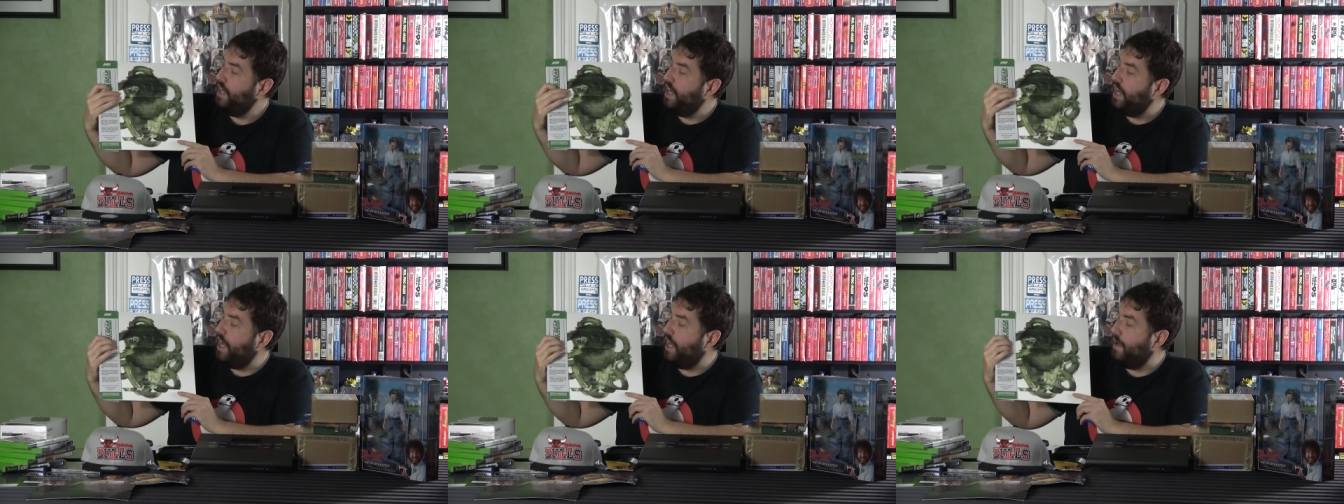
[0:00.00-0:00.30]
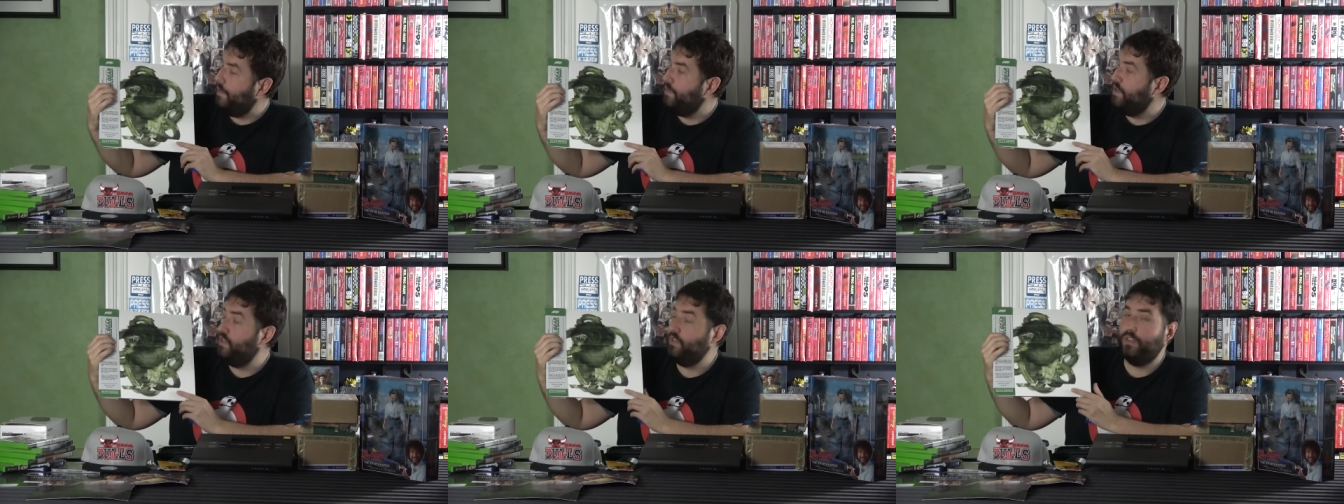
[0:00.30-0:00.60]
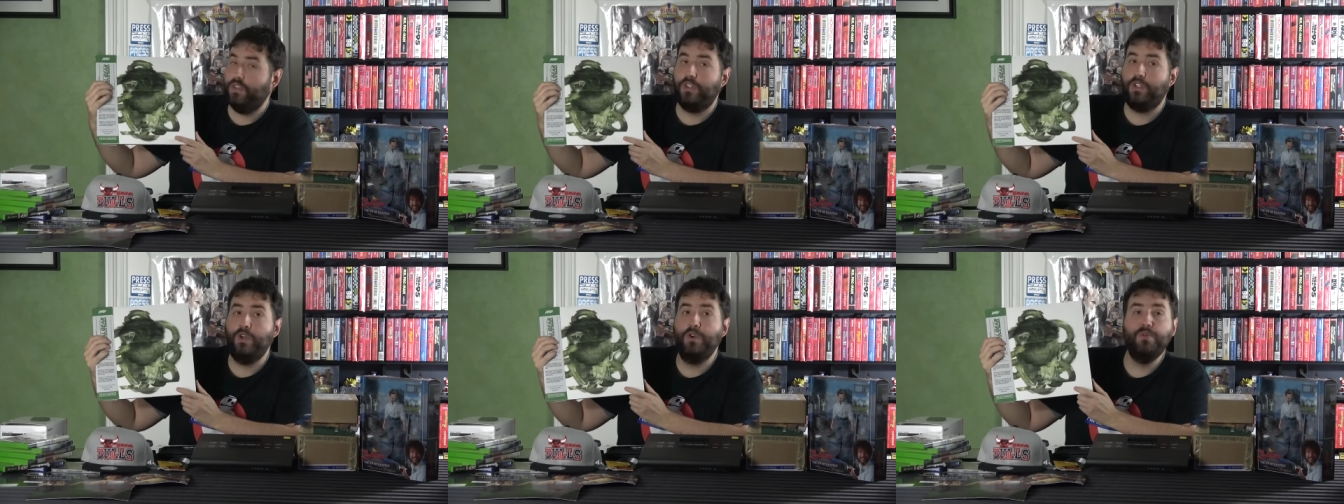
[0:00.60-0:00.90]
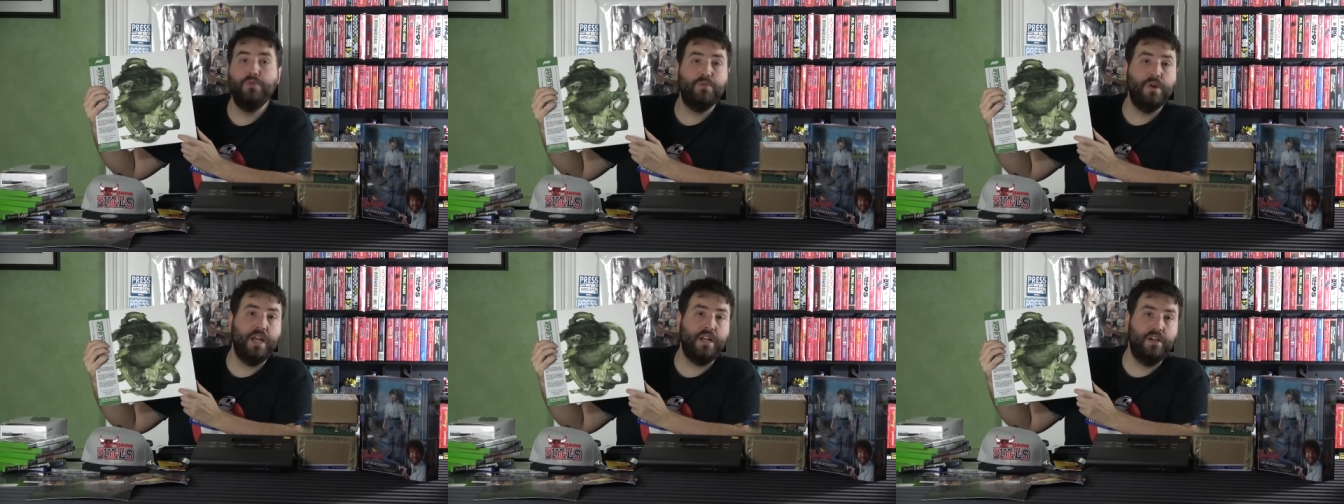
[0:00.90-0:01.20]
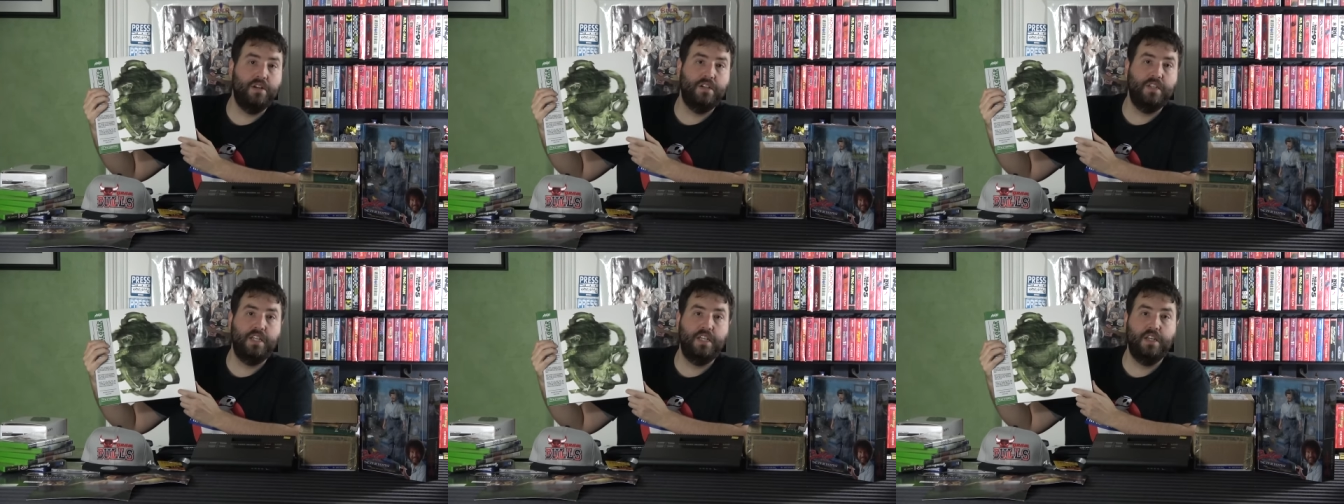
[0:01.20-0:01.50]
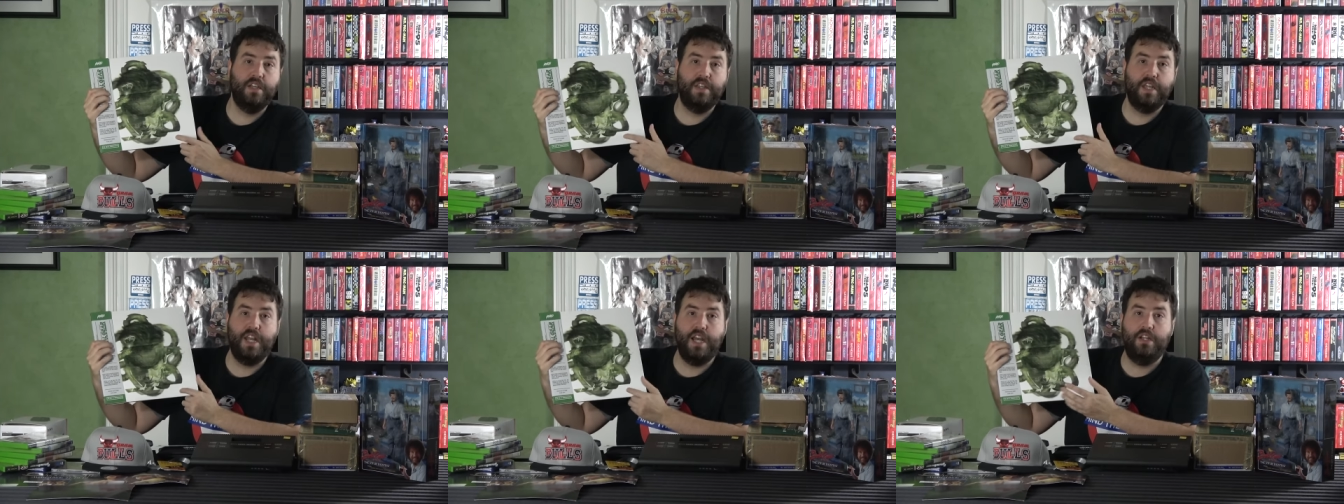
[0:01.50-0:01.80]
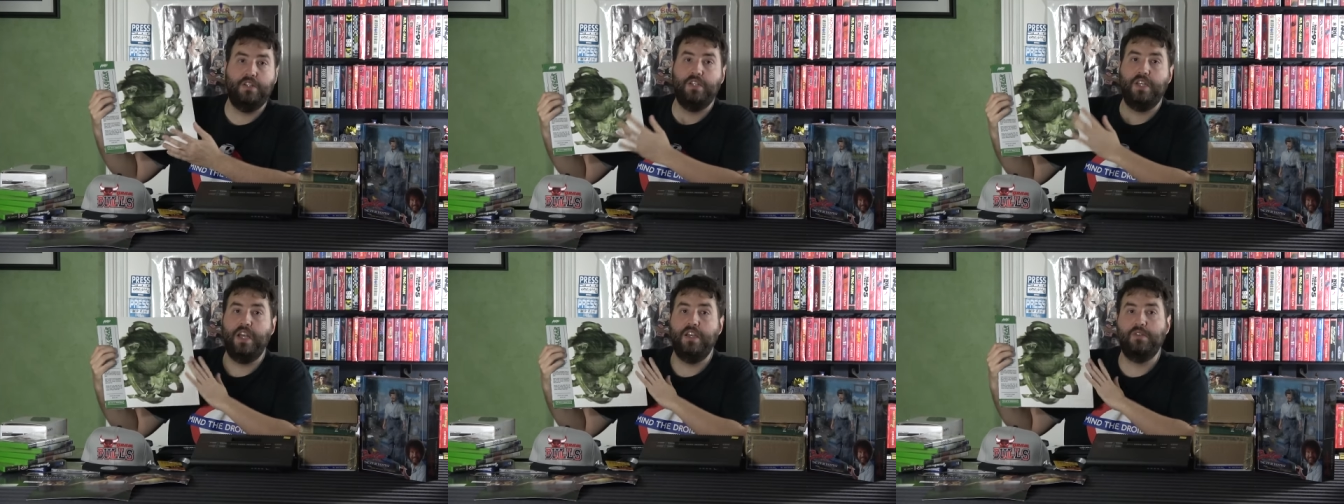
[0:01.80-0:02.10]
um, this is a two record deal that
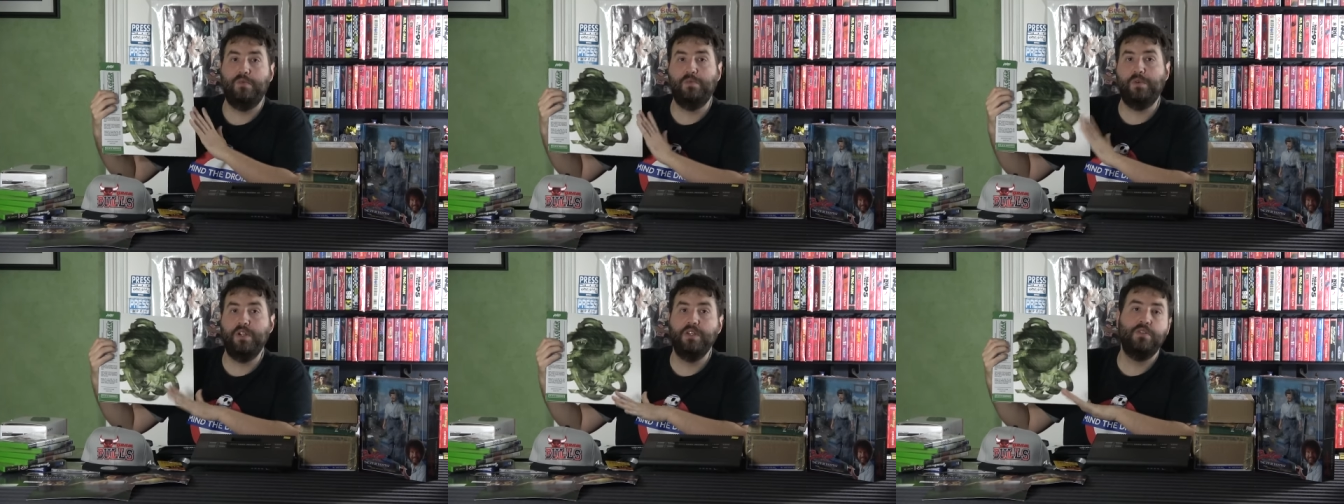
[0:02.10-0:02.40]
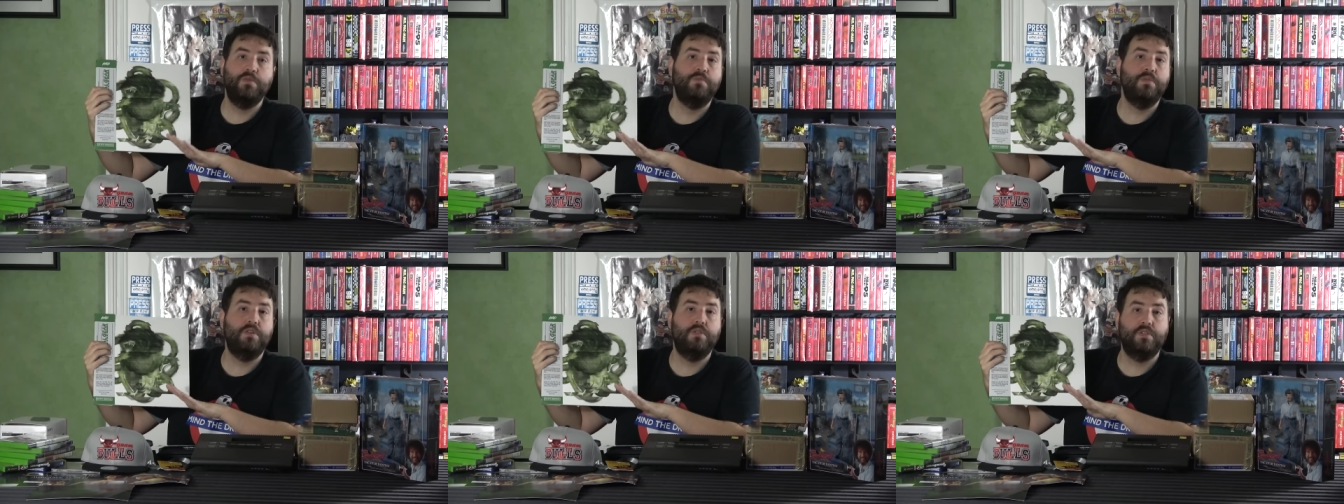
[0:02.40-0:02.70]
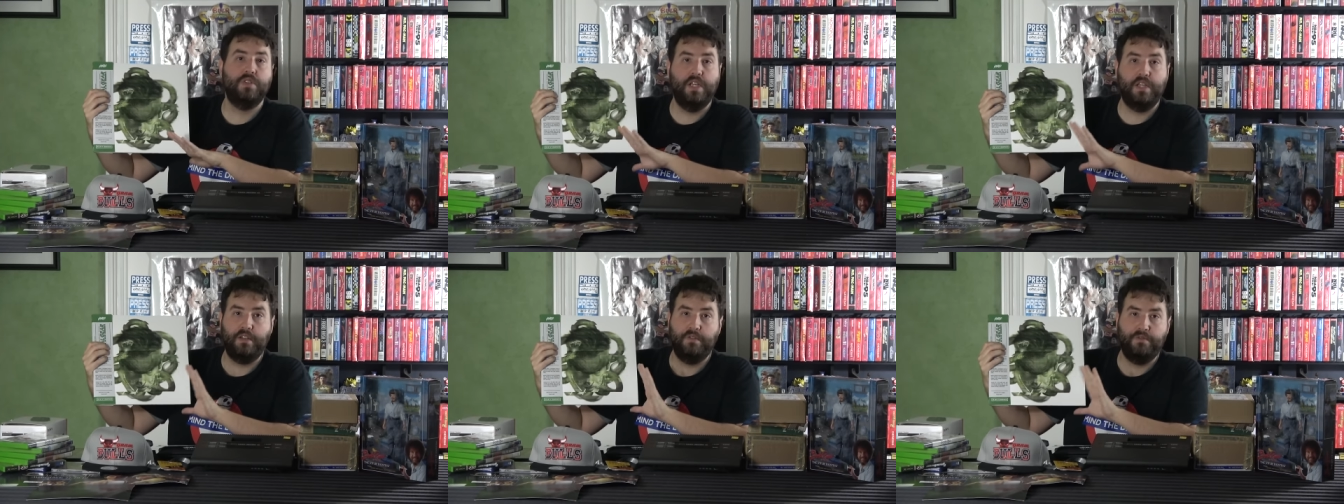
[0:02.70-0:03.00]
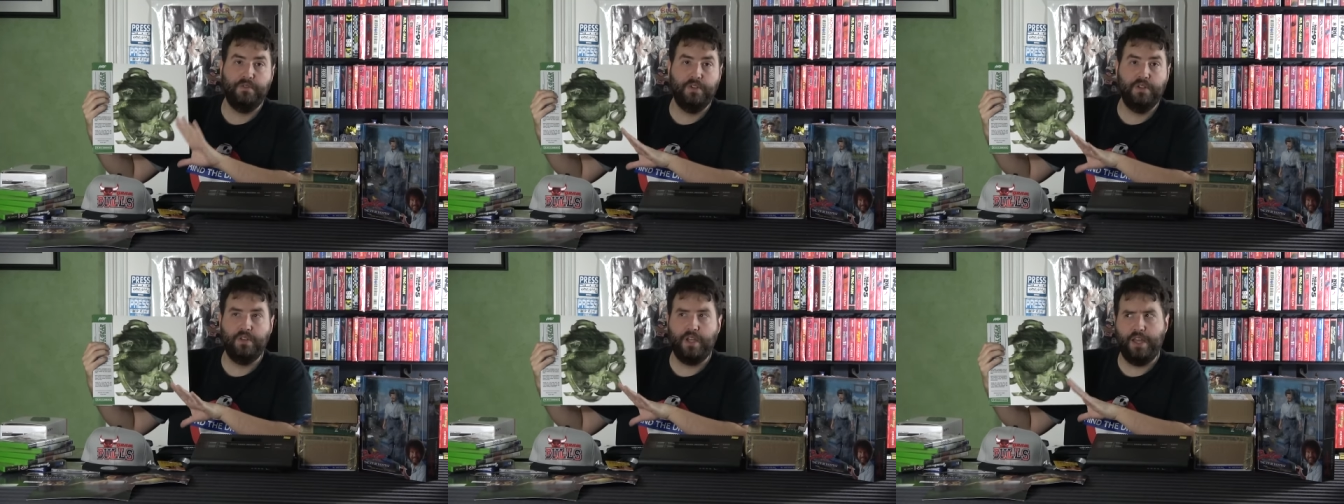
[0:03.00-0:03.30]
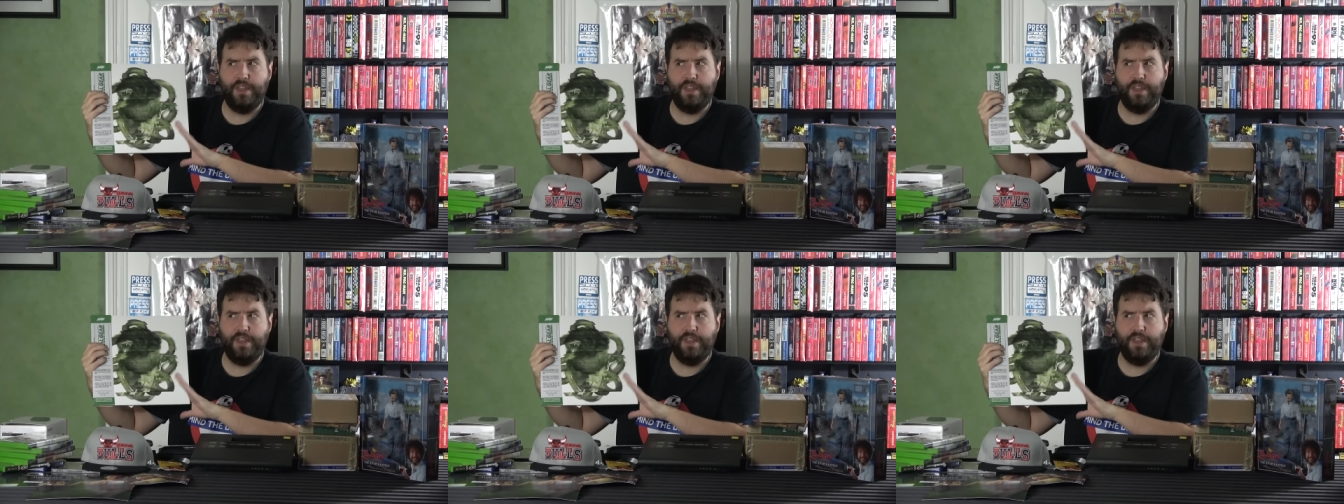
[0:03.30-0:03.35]
actually has a bunch of music, like the full,